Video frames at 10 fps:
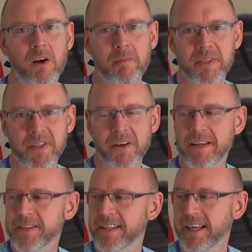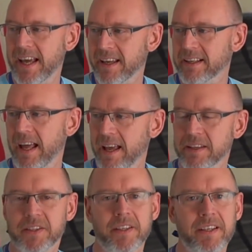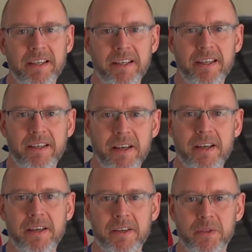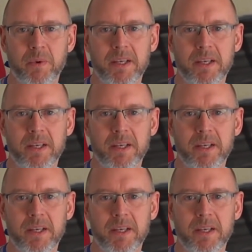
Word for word: time until I see the accent uh, as well